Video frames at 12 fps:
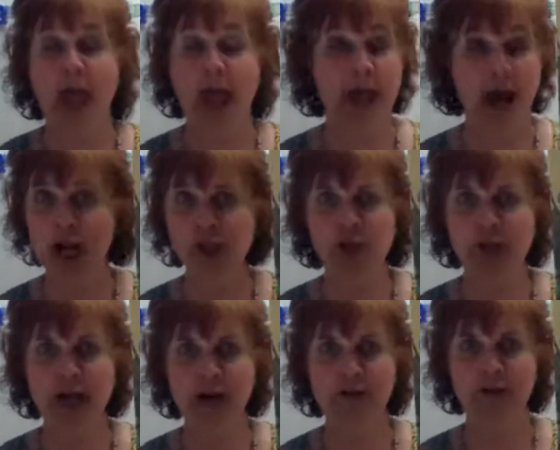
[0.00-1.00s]
and I took
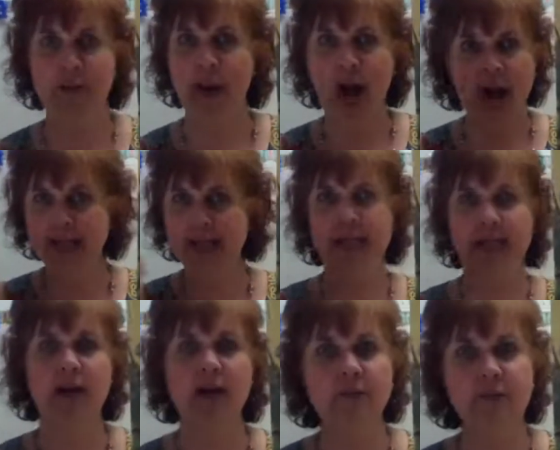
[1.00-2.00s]
care of them, and I can take
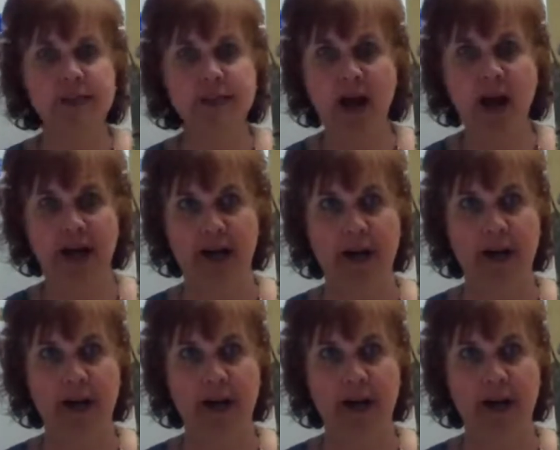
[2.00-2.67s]
care of this guy."